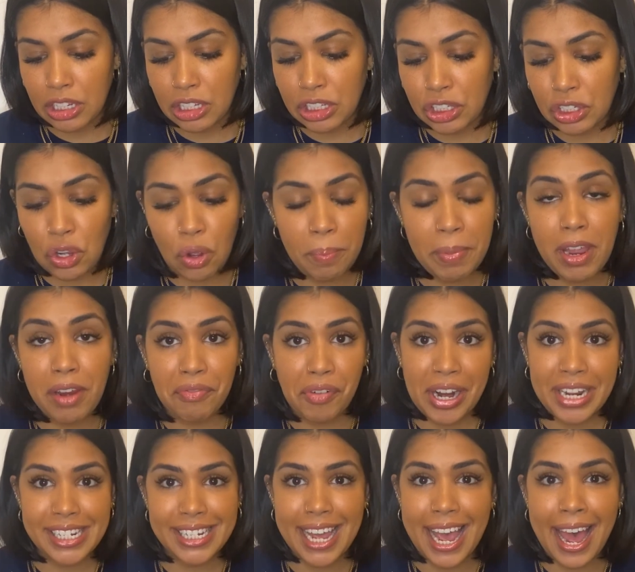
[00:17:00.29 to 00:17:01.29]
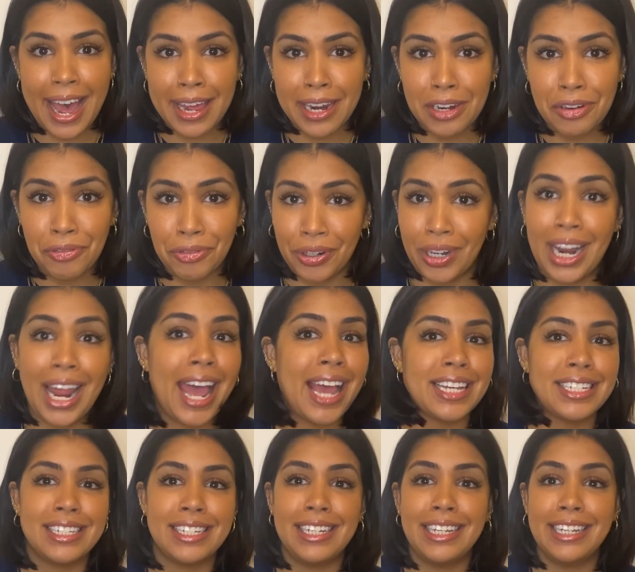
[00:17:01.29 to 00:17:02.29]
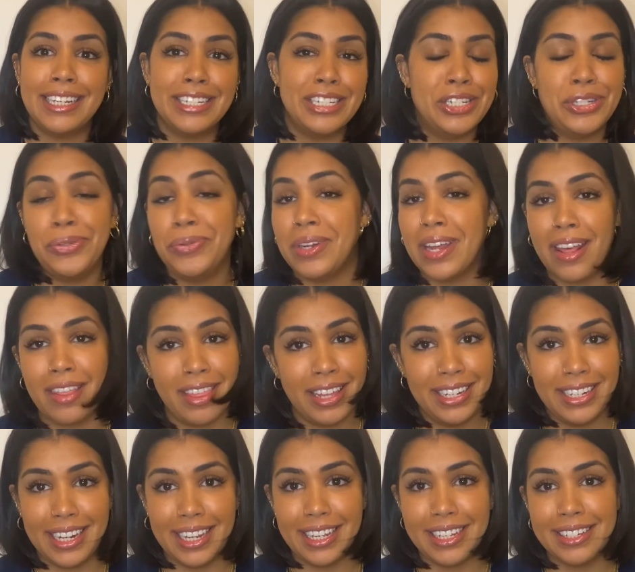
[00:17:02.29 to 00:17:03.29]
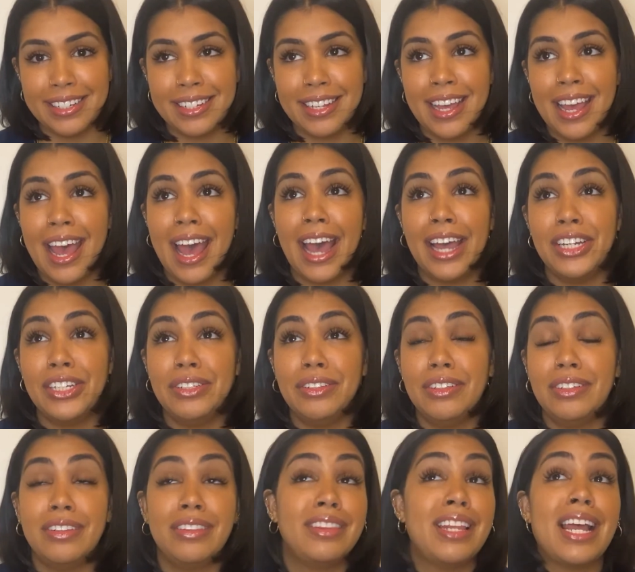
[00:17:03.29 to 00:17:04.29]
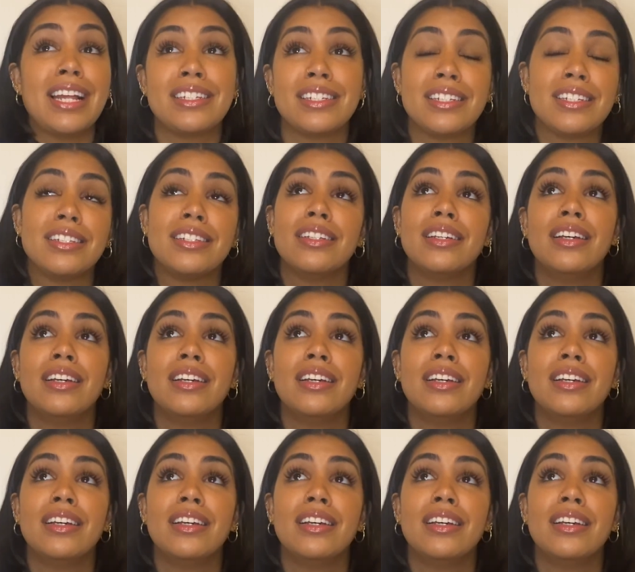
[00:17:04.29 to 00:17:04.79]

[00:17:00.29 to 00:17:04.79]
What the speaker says: don't be afraid to add in relaxing and do nothing days. That's